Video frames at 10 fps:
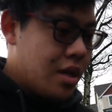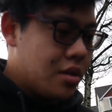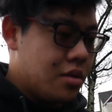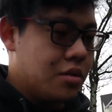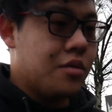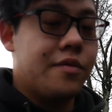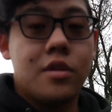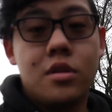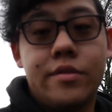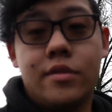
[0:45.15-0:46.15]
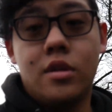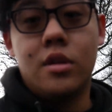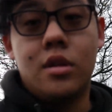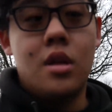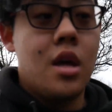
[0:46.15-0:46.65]
So first of
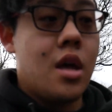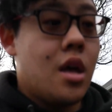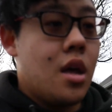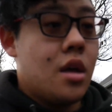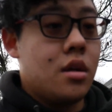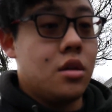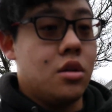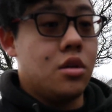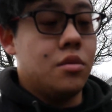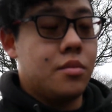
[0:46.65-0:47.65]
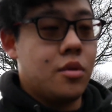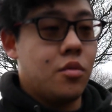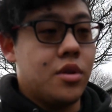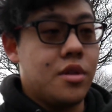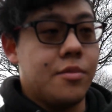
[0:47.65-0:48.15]
all,
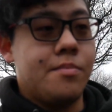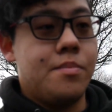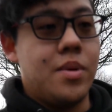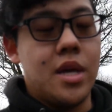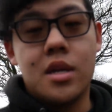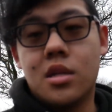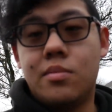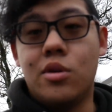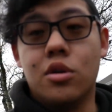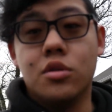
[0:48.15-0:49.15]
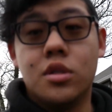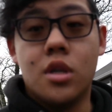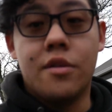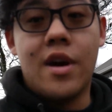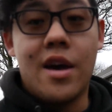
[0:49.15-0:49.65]
one of the biggest pros
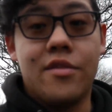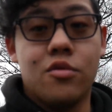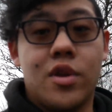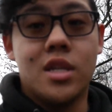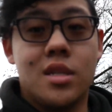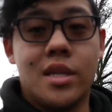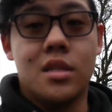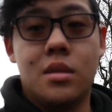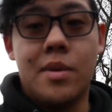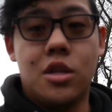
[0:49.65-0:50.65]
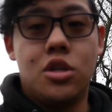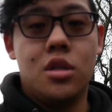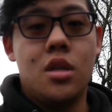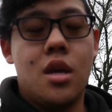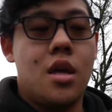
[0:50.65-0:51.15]
of having Raceland
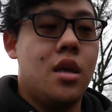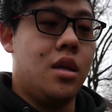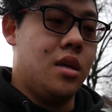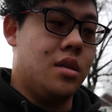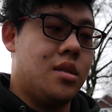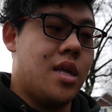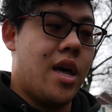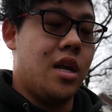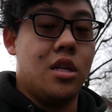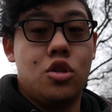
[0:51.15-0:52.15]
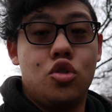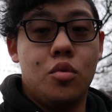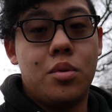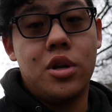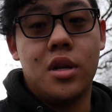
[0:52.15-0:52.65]
suspension is that it's
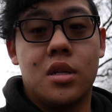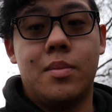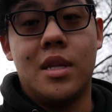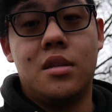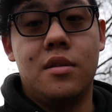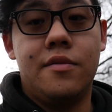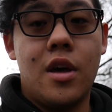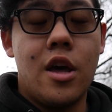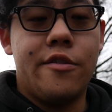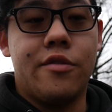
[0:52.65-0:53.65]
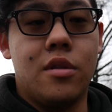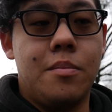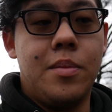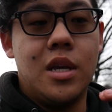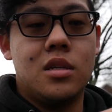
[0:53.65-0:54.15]
super inexpensive for the
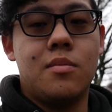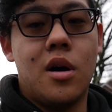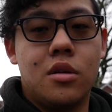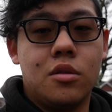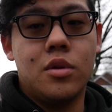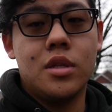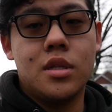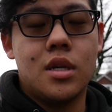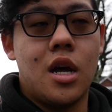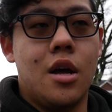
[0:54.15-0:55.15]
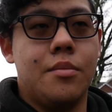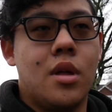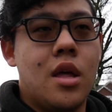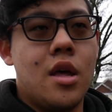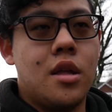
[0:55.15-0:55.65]
base model ones,
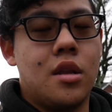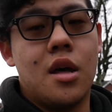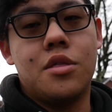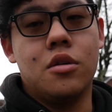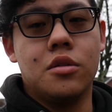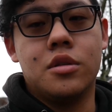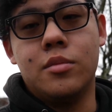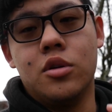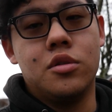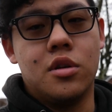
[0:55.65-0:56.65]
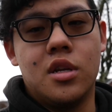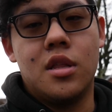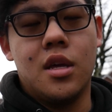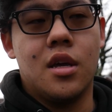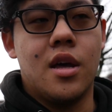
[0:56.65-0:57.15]
not the Ultimos or
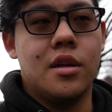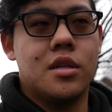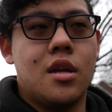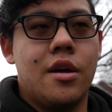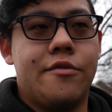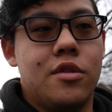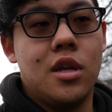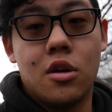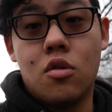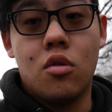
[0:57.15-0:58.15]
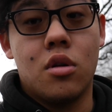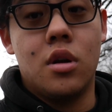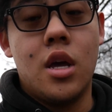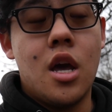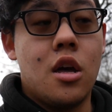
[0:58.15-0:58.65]
anything else. For the
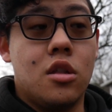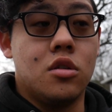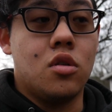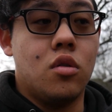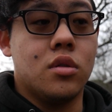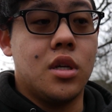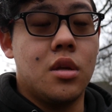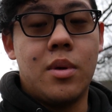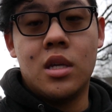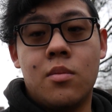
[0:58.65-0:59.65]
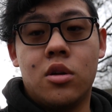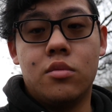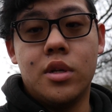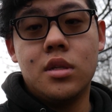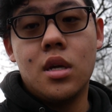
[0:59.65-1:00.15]
Accord, there's only the base model
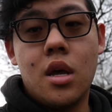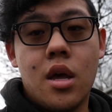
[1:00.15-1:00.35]
ones.